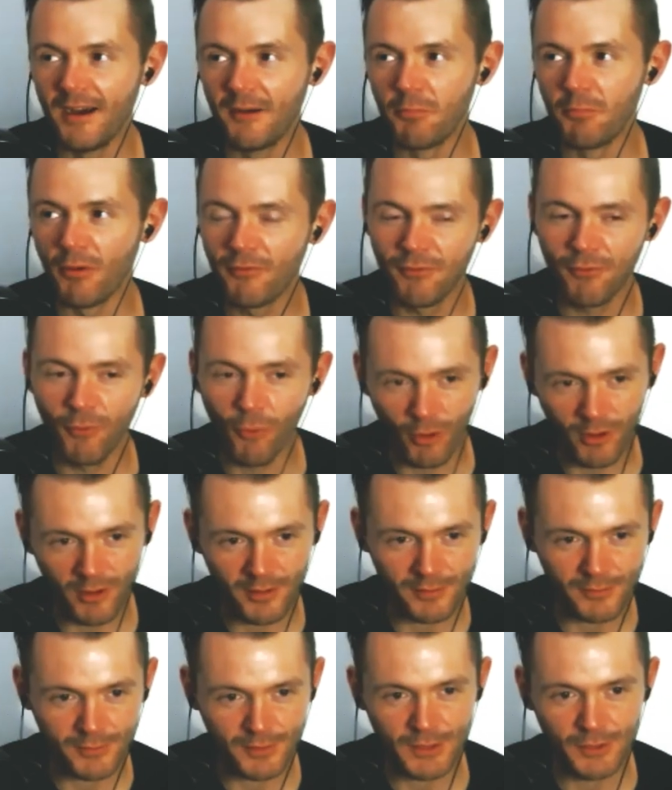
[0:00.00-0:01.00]

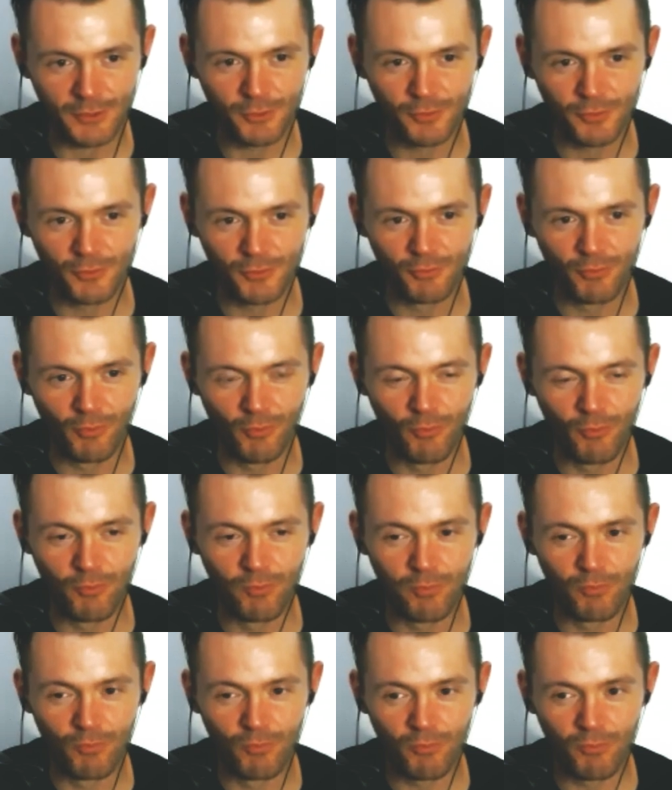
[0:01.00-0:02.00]
before you
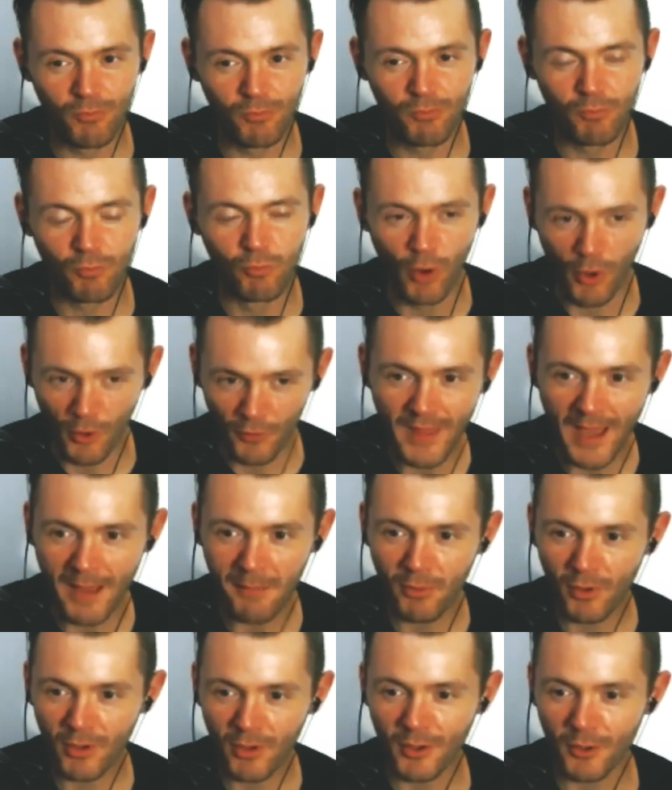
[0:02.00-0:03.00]
wrote that
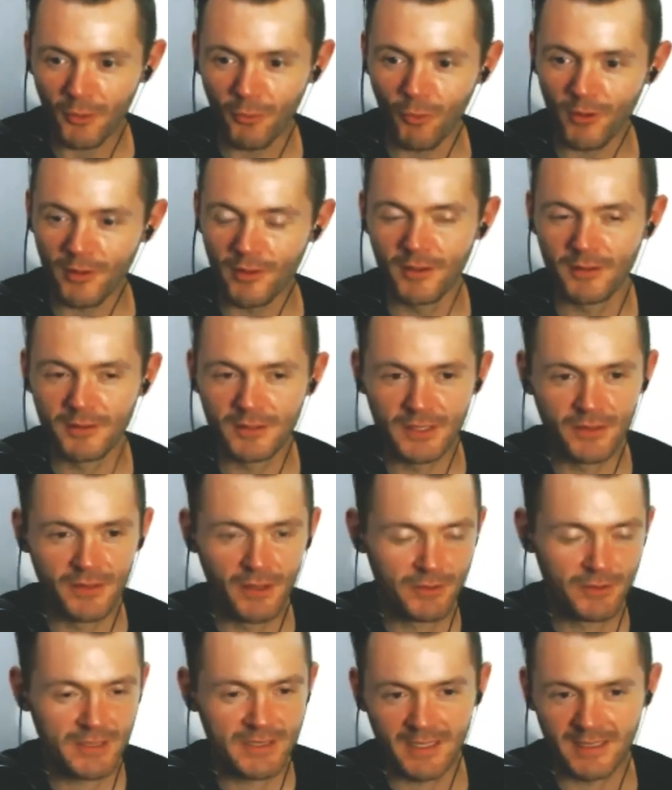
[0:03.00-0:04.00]
book, or did
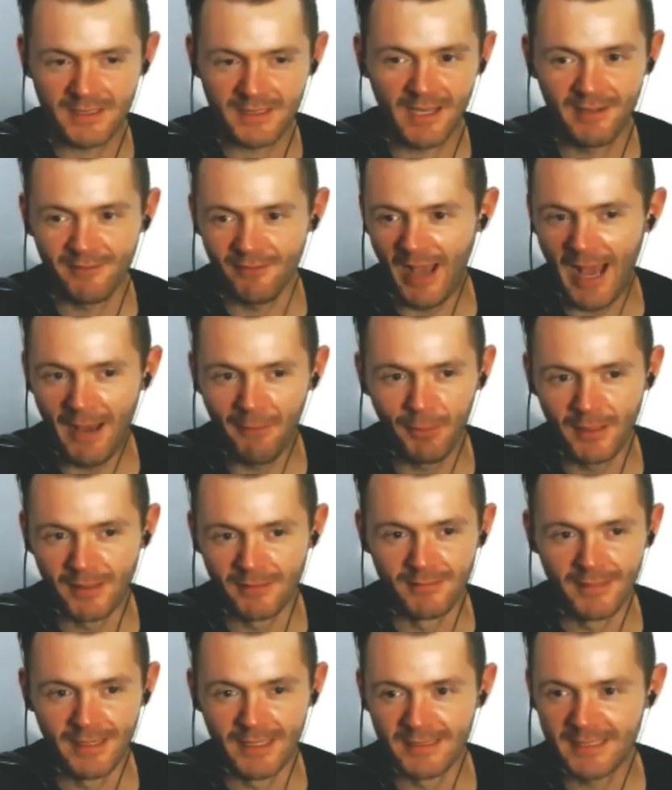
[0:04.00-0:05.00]
those things kind of
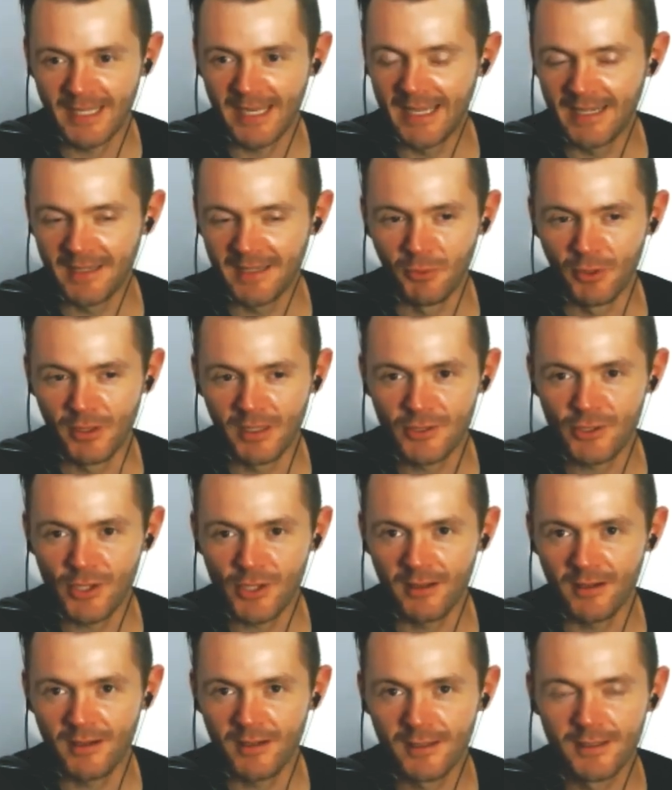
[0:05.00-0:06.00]
happen in tandem with each
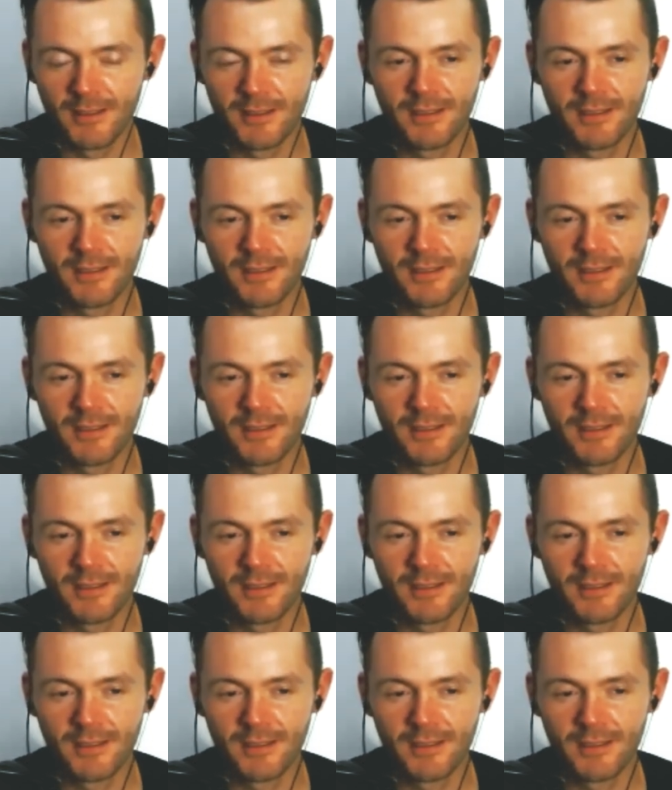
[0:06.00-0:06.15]
other?